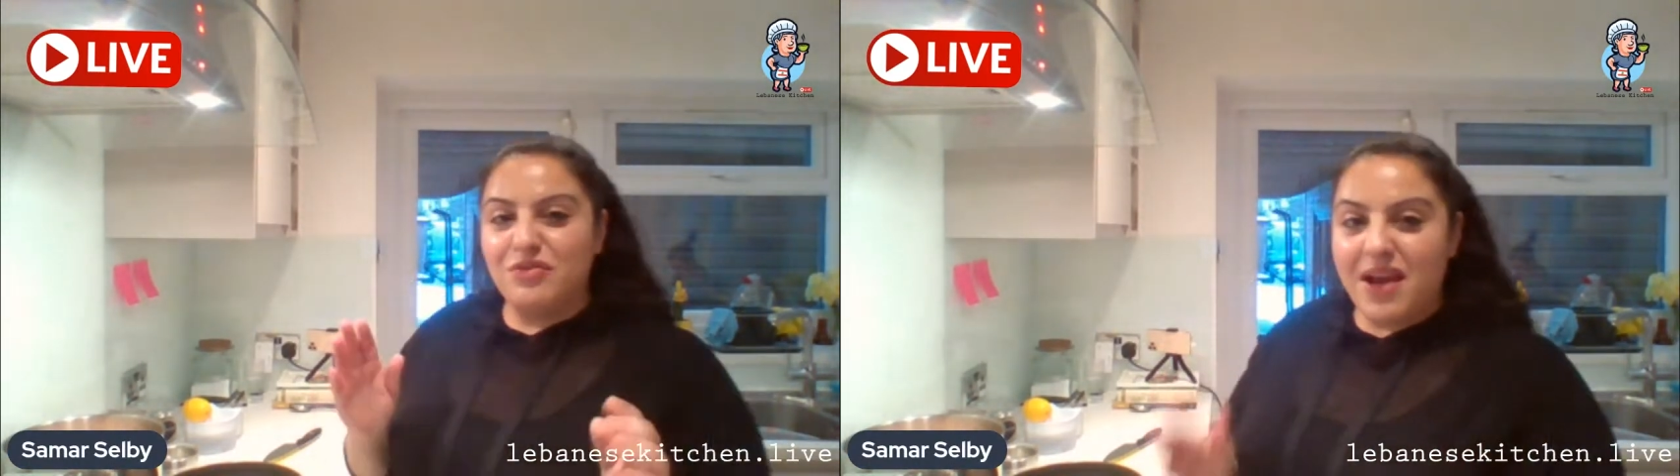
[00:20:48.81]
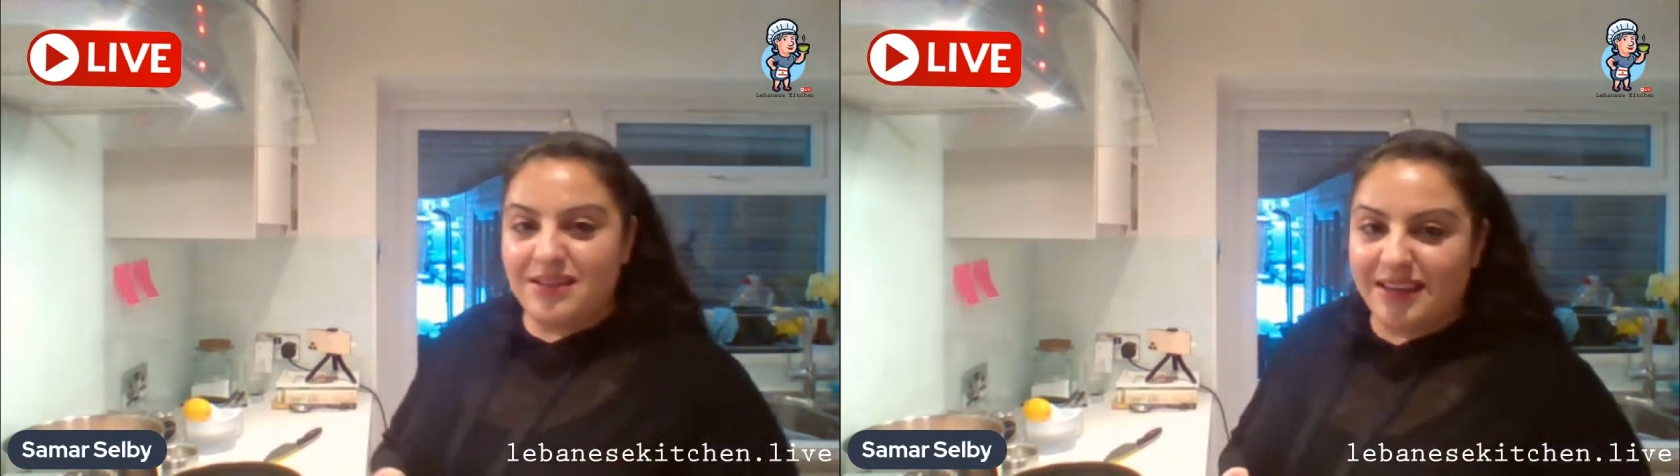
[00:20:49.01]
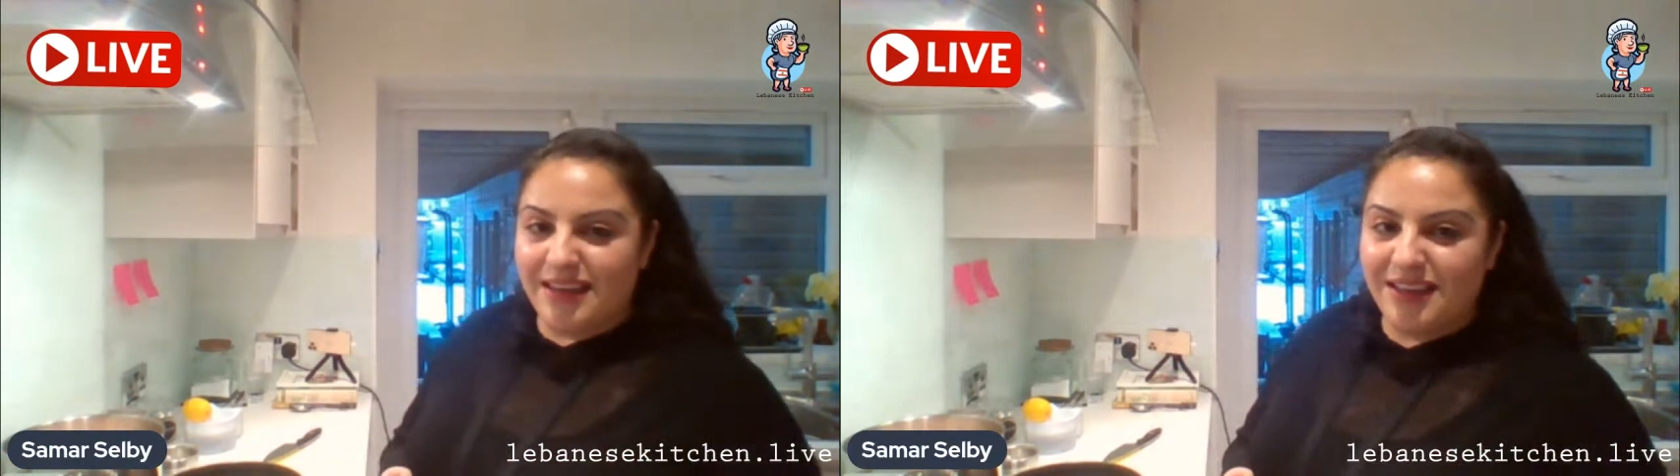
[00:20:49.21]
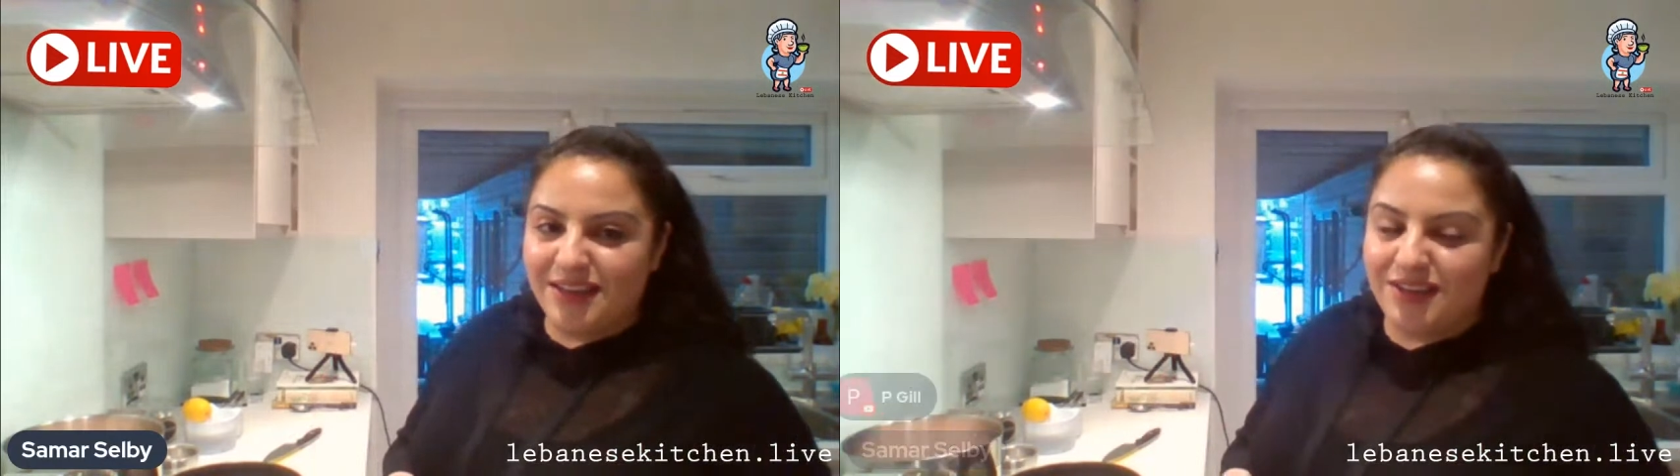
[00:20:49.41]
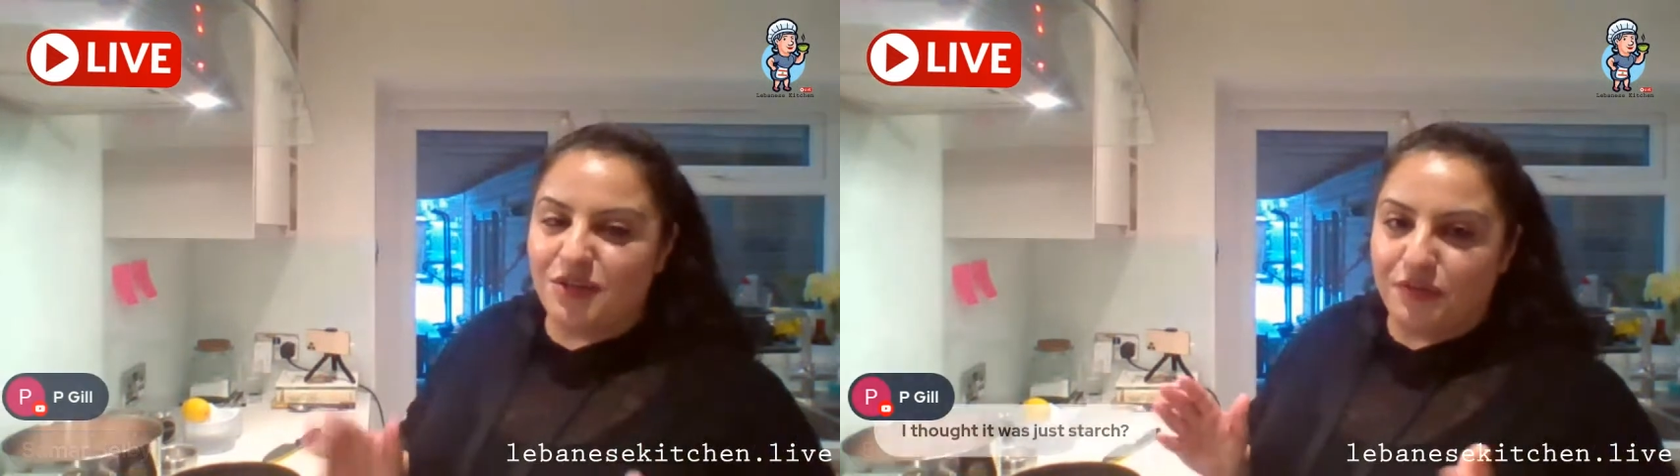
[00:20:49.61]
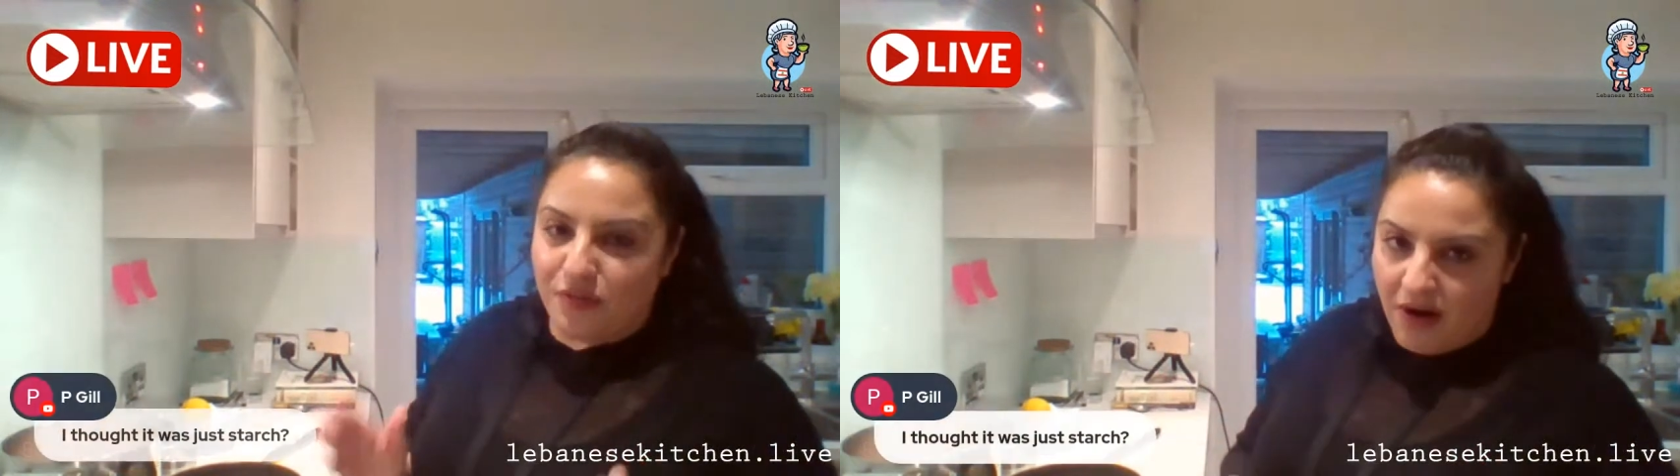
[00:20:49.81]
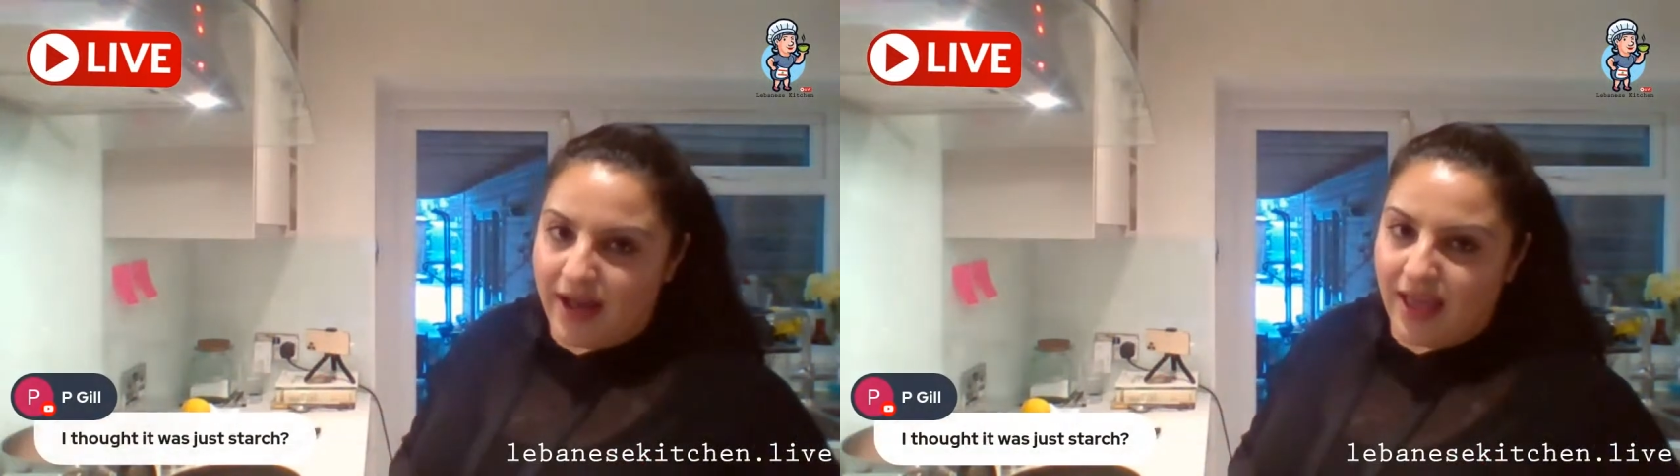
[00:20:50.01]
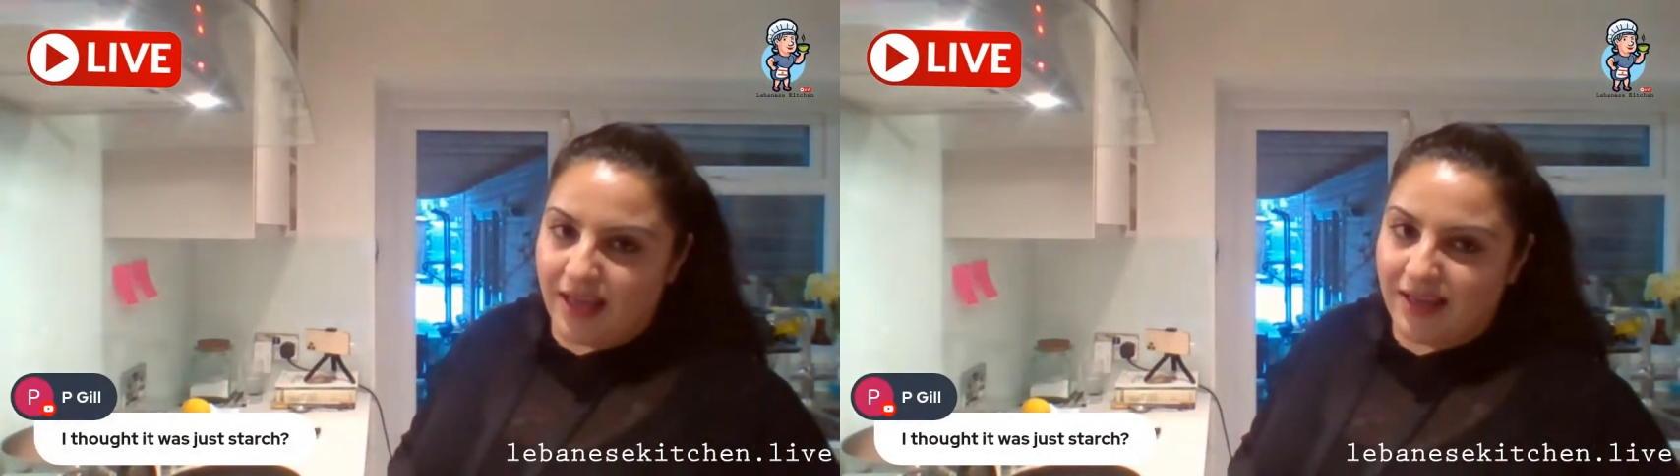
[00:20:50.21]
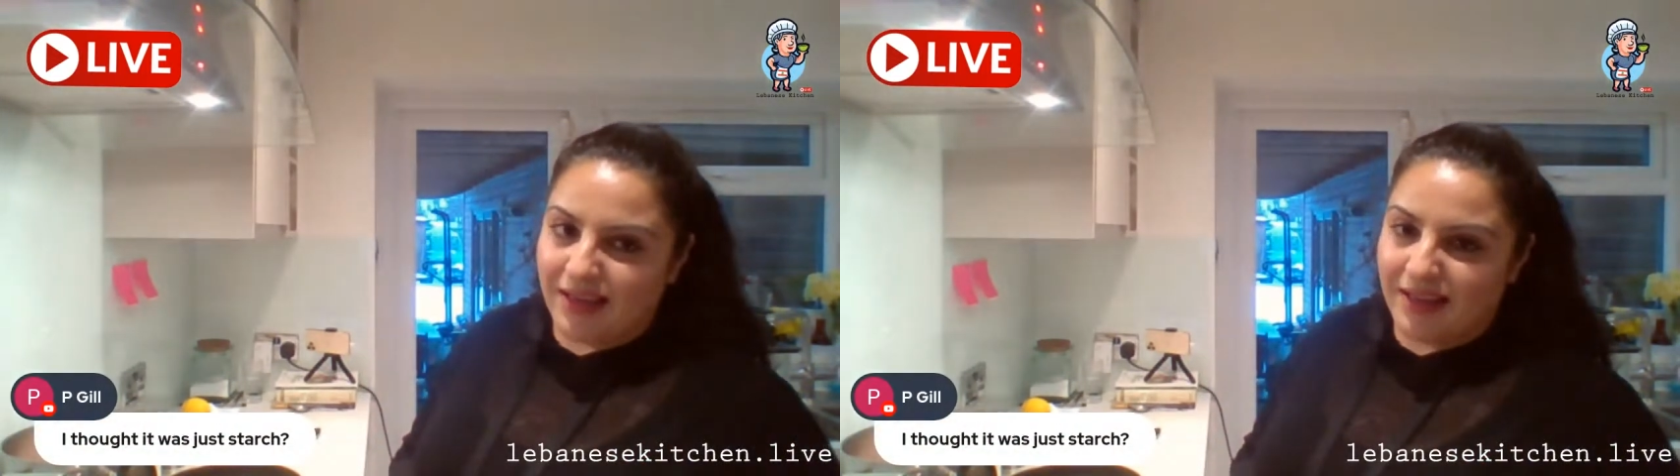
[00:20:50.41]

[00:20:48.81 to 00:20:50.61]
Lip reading: ready to fry?